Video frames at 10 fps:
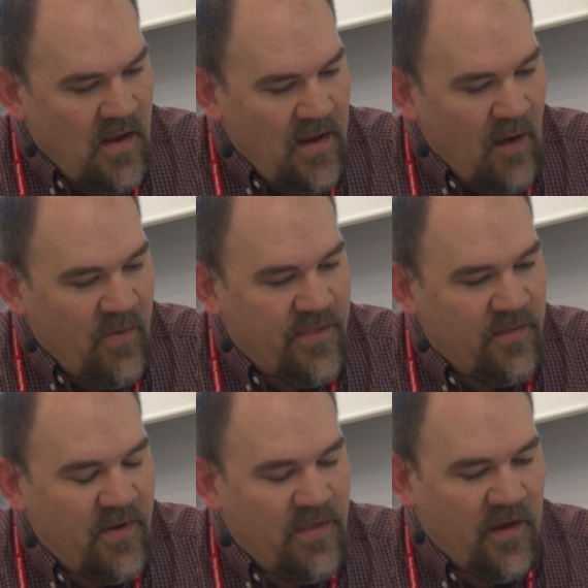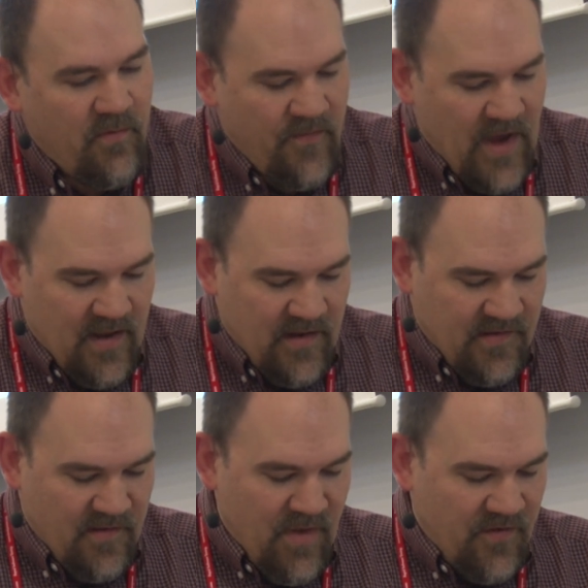Yeah, we think we've got
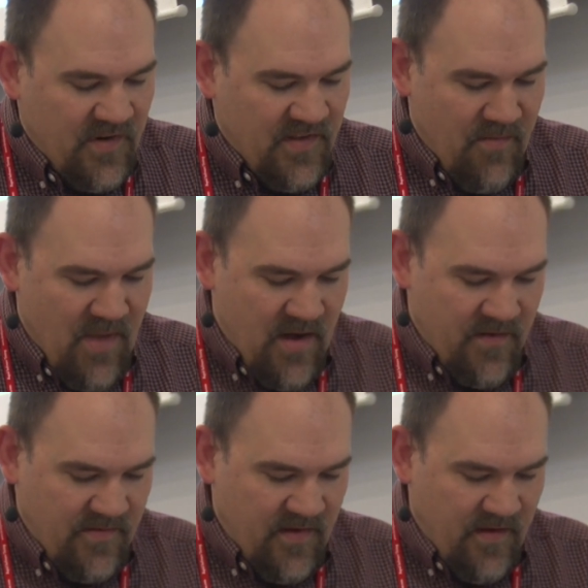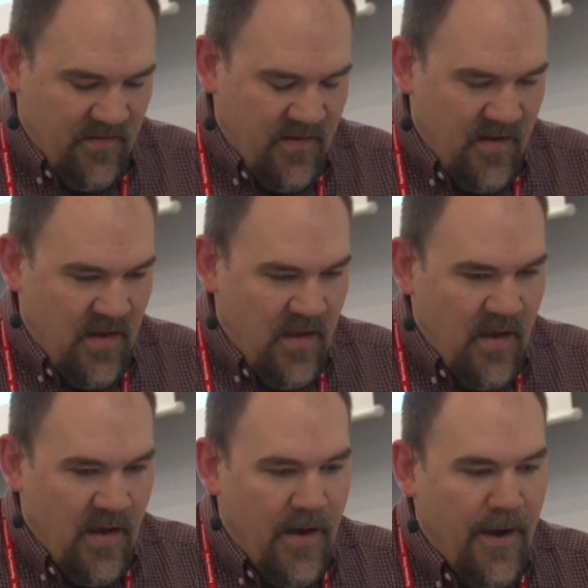some metrics that matter to you.
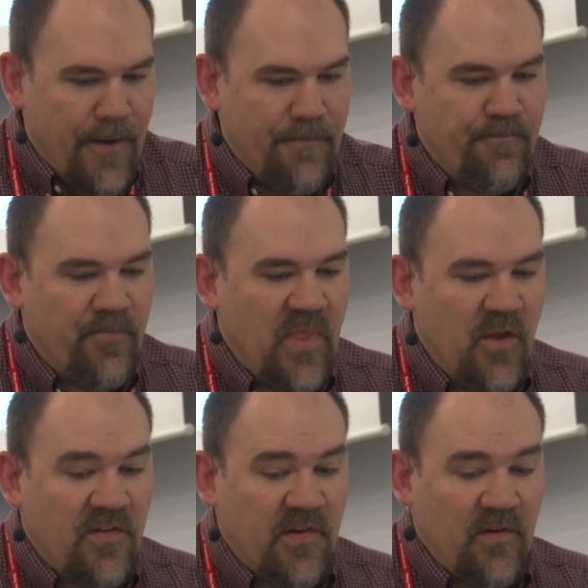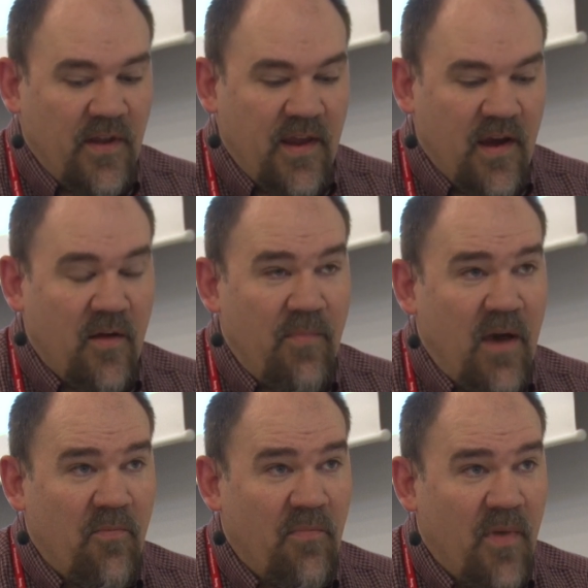Okay. You certainly care
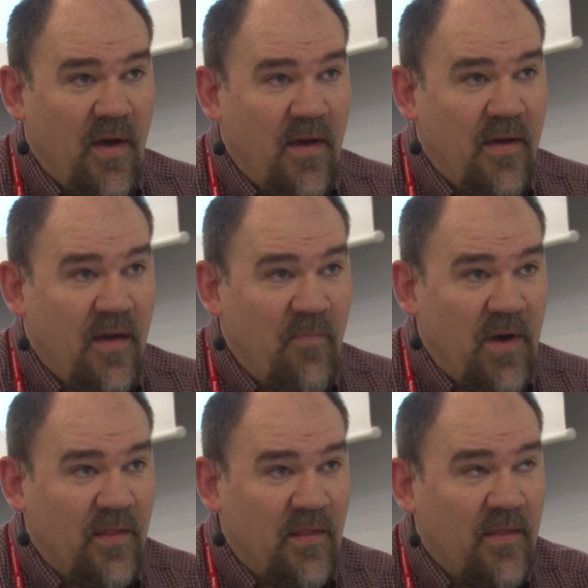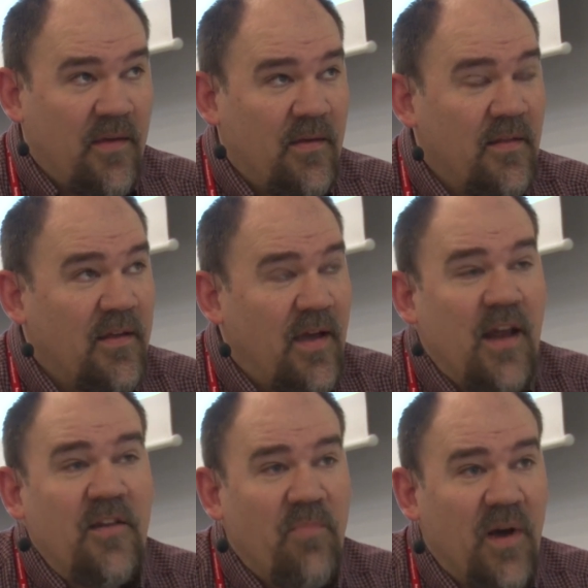about the
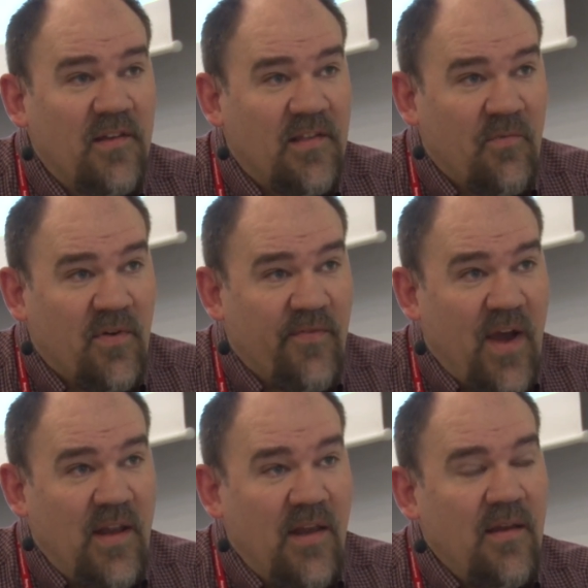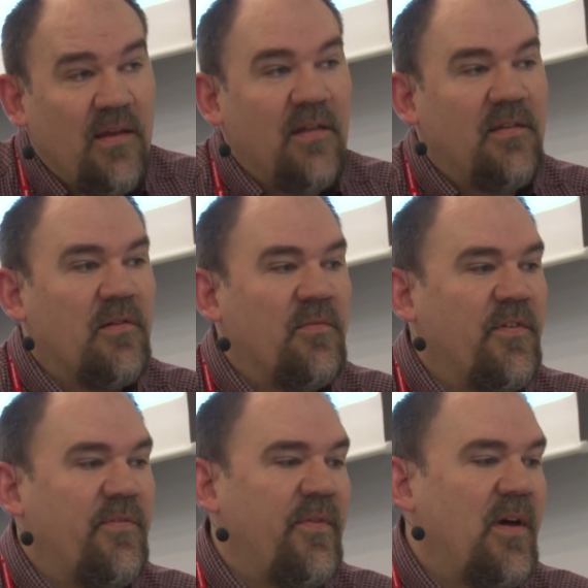kind of bugs that we're finding in terms
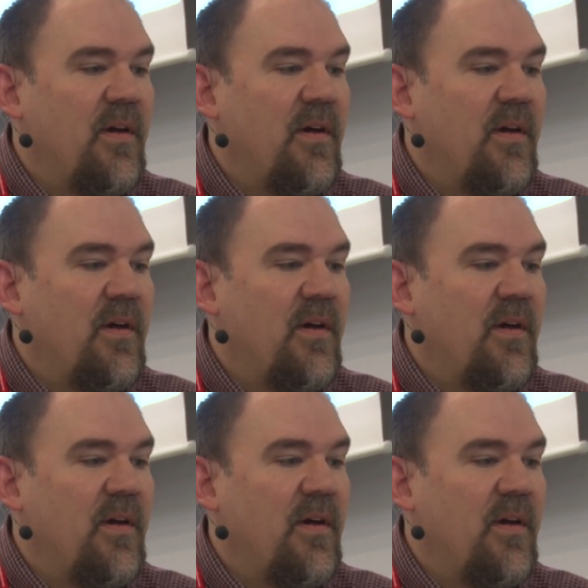of